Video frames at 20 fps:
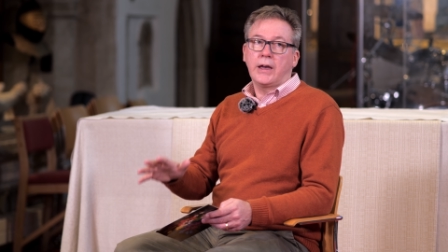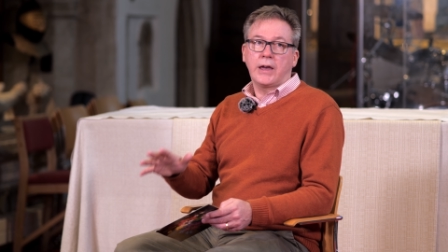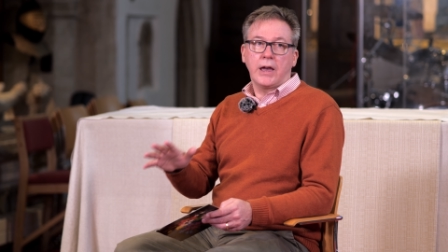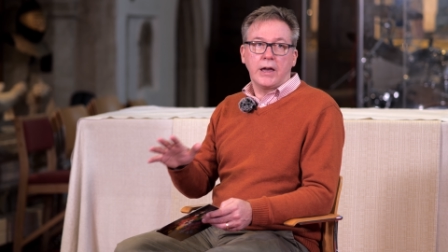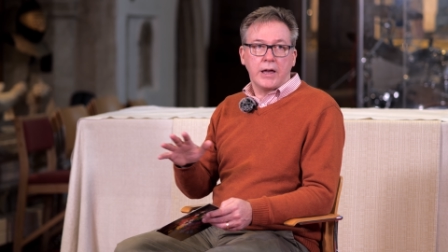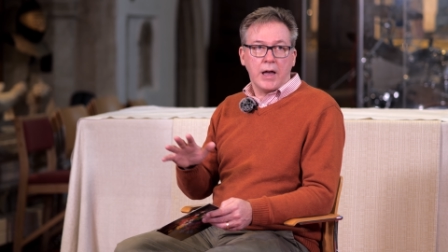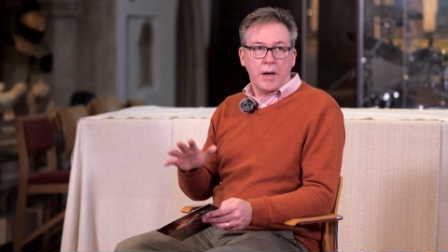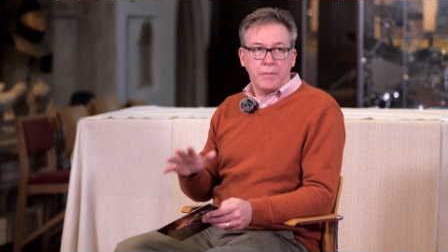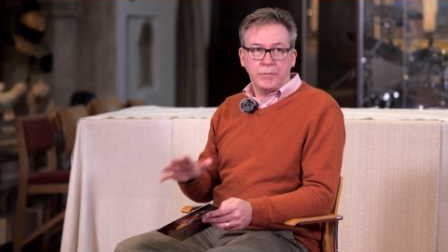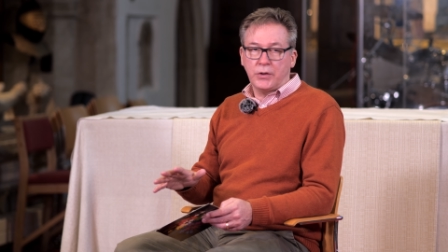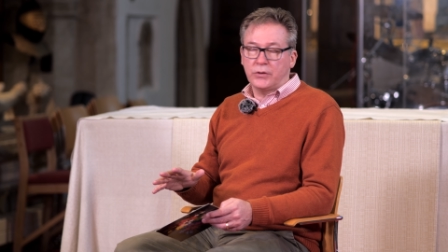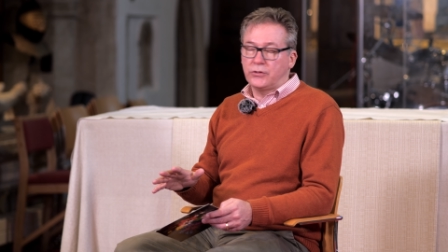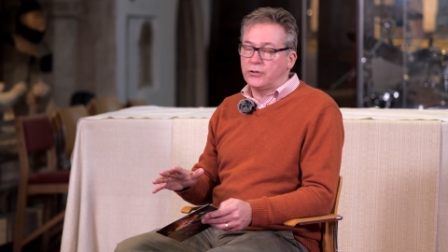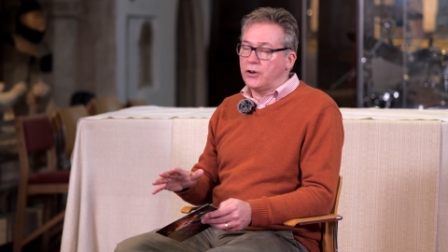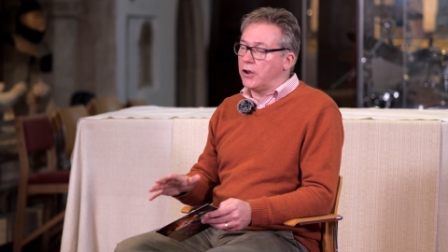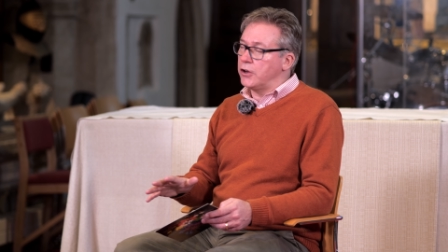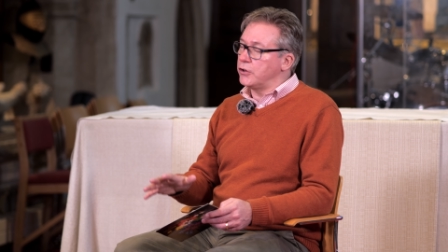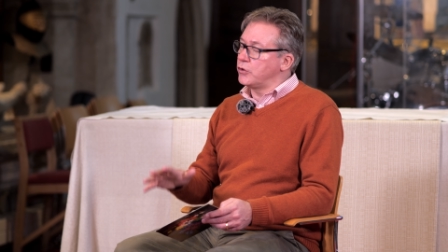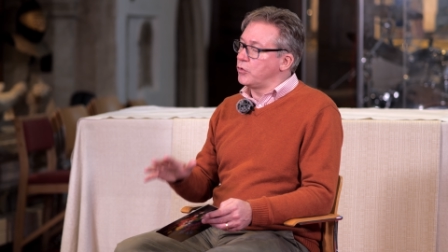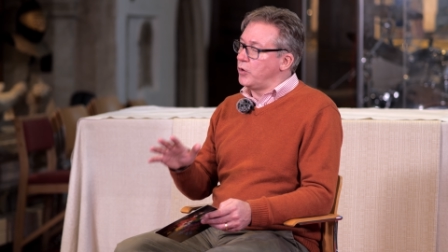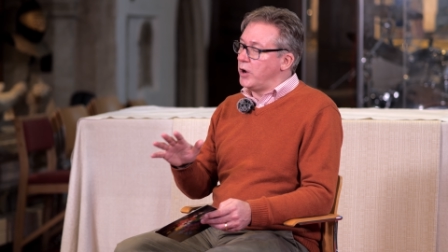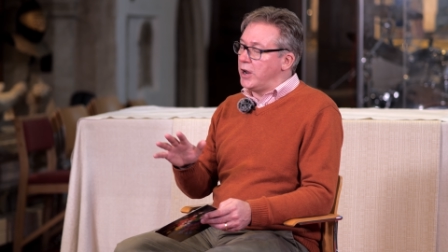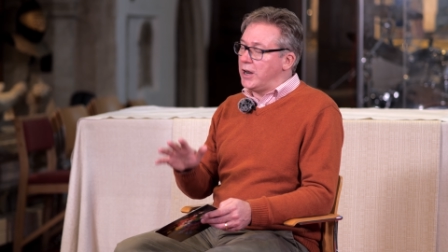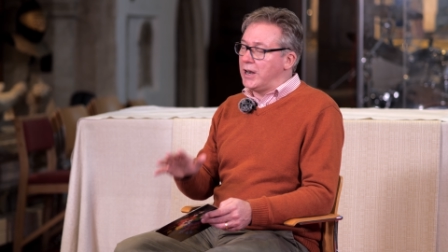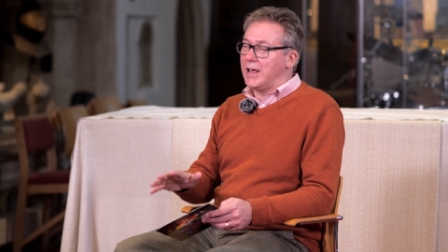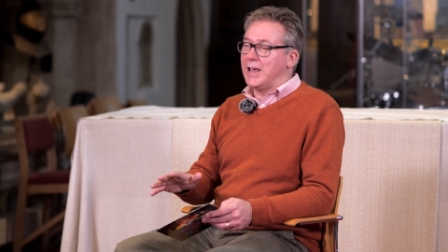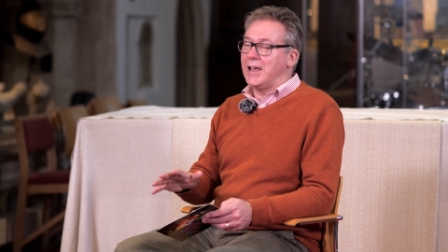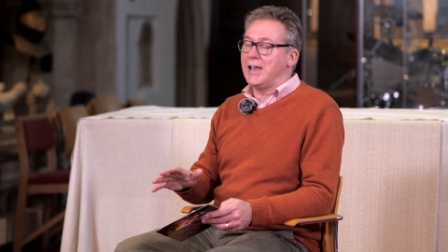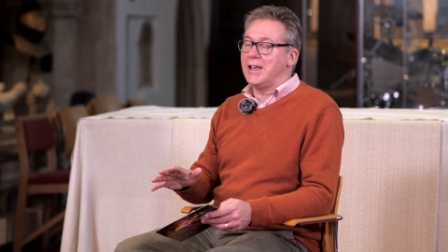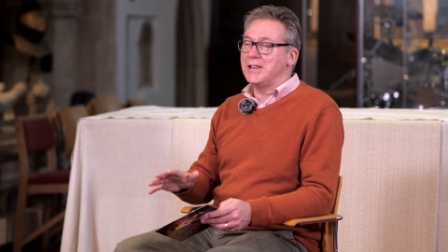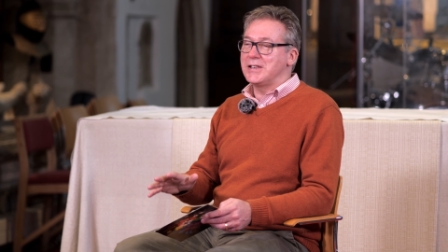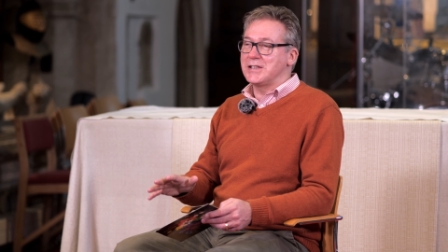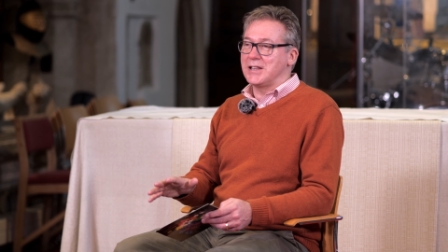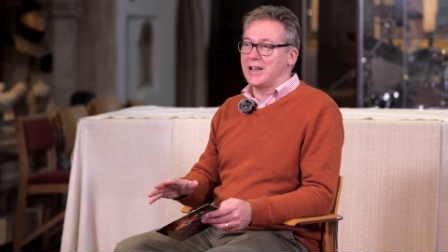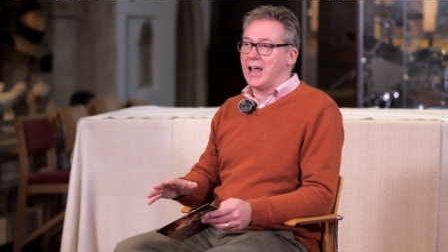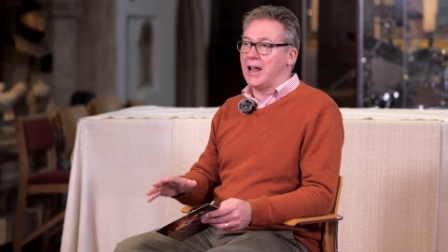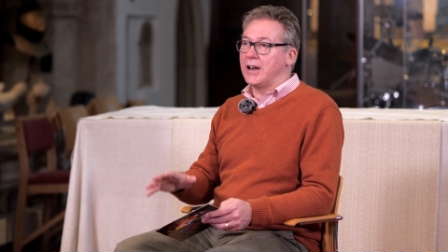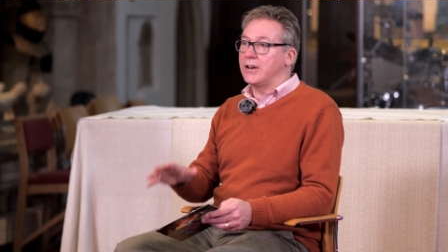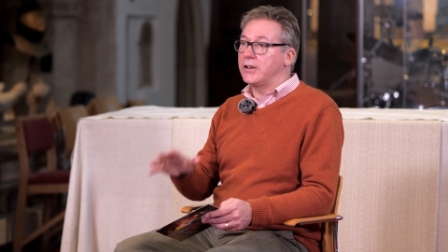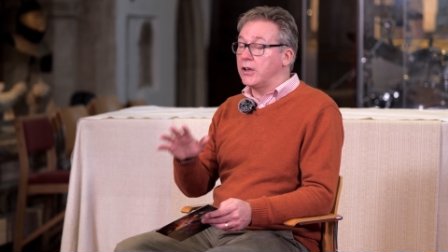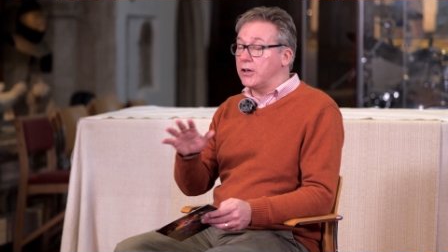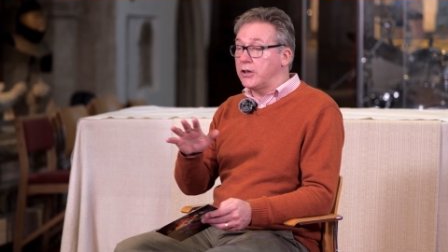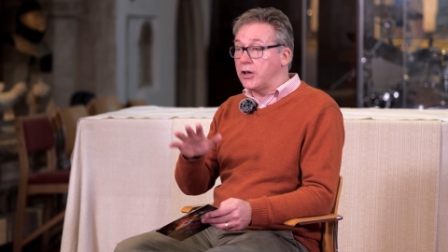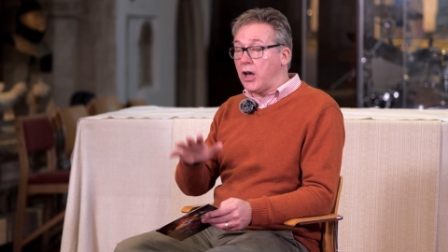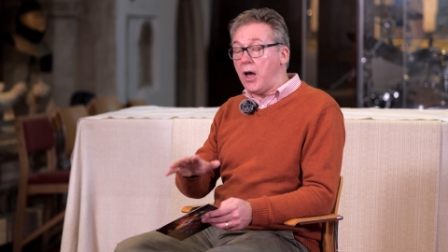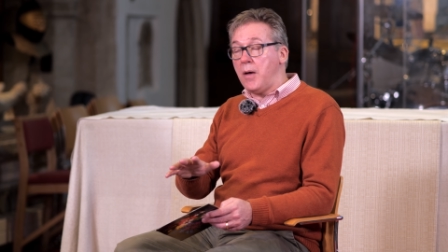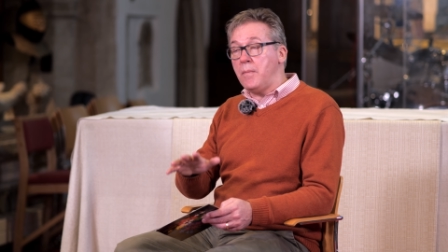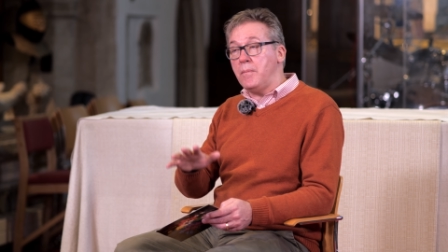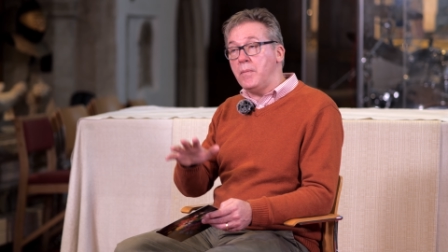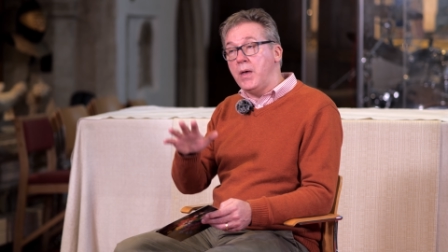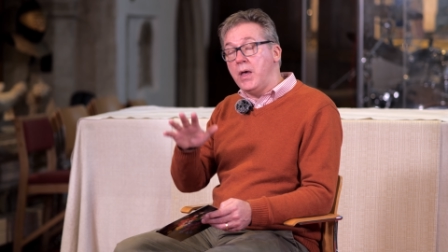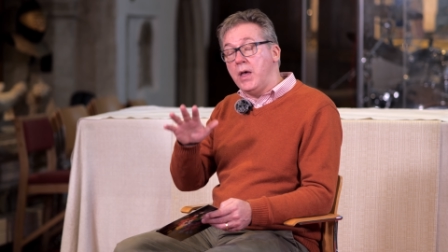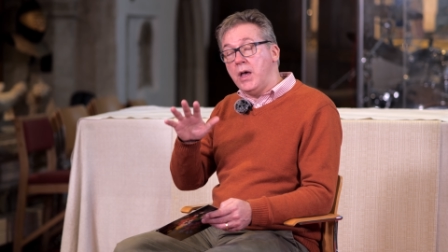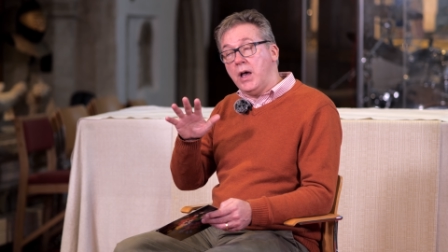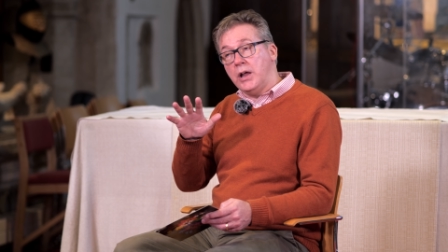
can come to church really easily and can come